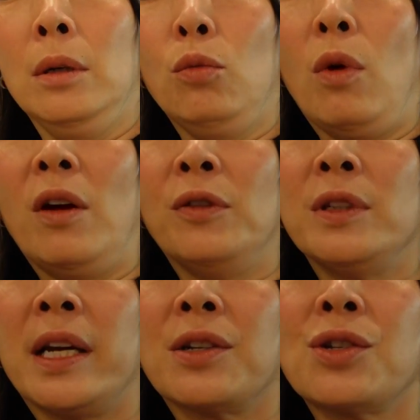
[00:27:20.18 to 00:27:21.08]
waffle
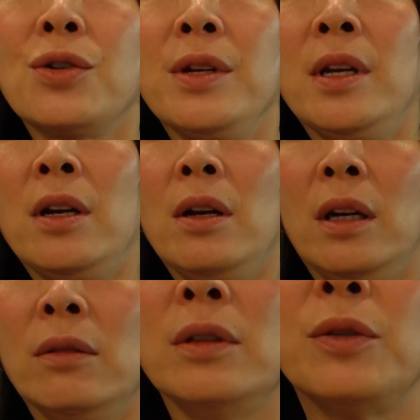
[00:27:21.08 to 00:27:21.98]
texture in there. I
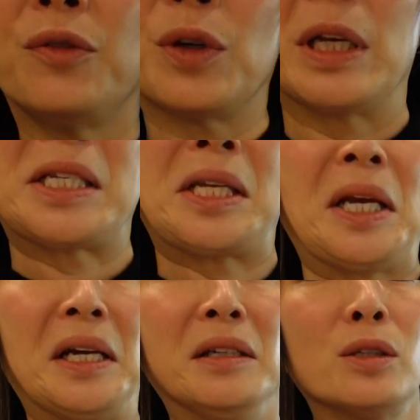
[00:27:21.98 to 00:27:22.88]
don't know if you can see
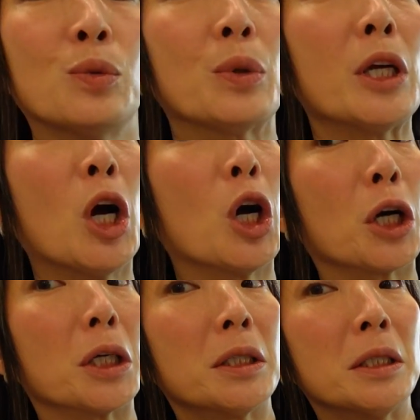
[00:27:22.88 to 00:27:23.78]
it. It's really
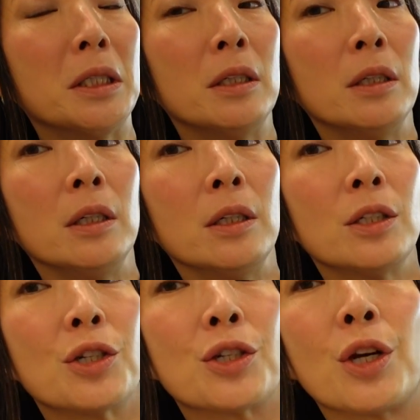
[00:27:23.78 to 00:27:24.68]
hard
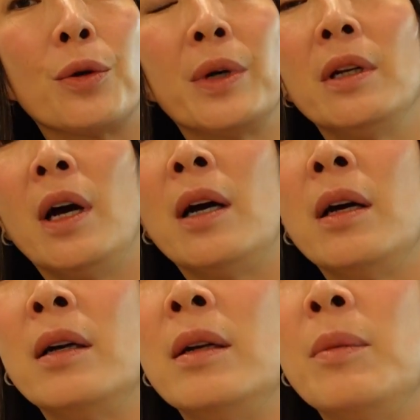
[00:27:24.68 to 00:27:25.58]
to show it
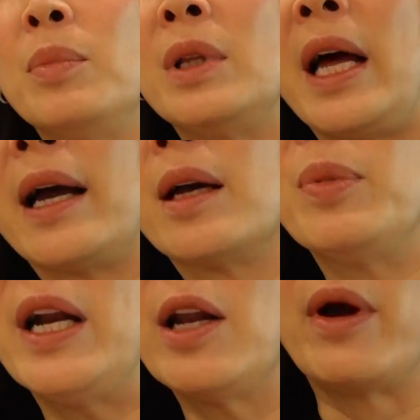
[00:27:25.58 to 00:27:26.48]
on black.
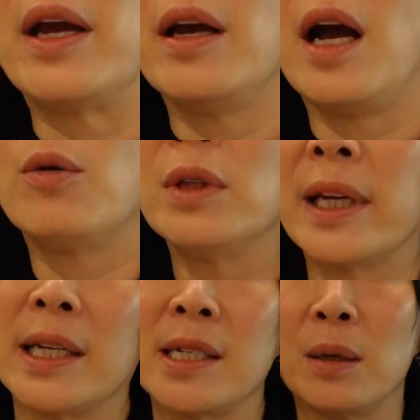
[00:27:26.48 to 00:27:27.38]
But anyway, I will
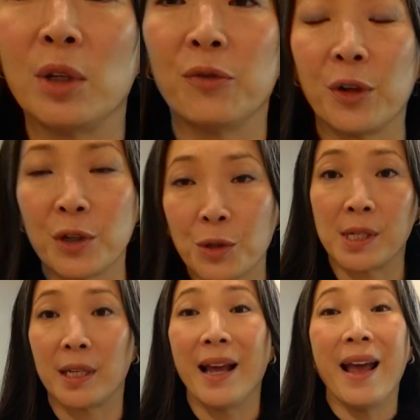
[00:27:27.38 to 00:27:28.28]
link it down below if you're
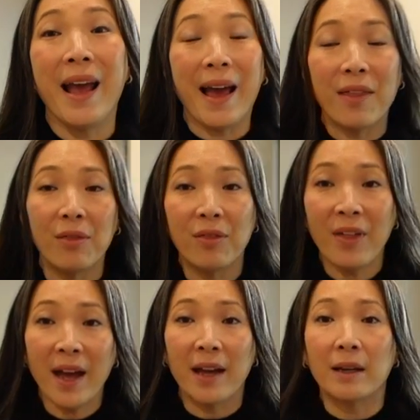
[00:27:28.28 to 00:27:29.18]
interested. And
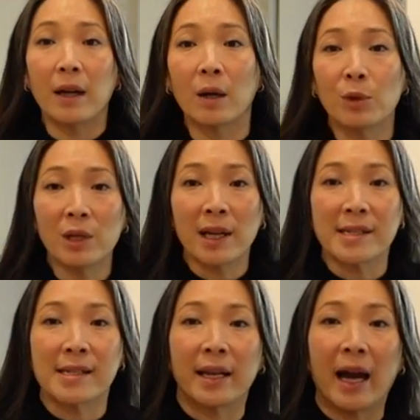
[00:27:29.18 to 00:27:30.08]
then I'm
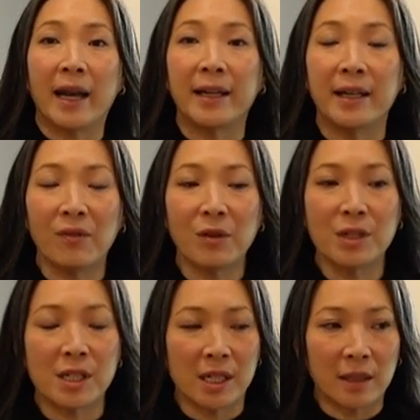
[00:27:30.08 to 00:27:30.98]
realizing I never
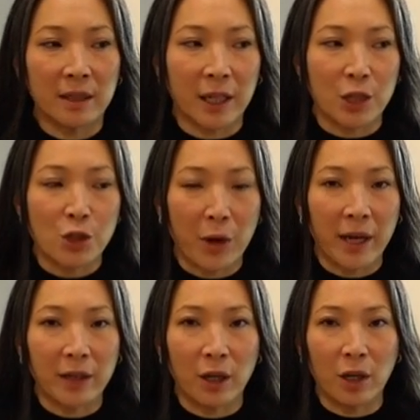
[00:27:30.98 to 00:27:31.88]
did like a
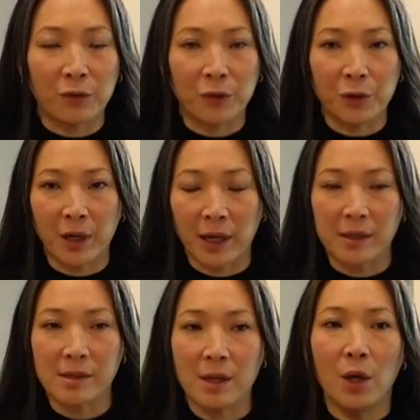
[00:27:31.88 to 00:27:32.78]
try on haul for you
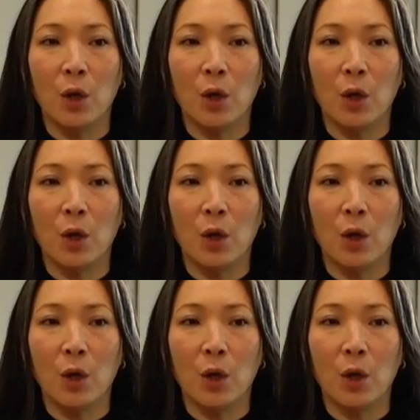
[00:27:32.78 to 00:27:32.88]
guys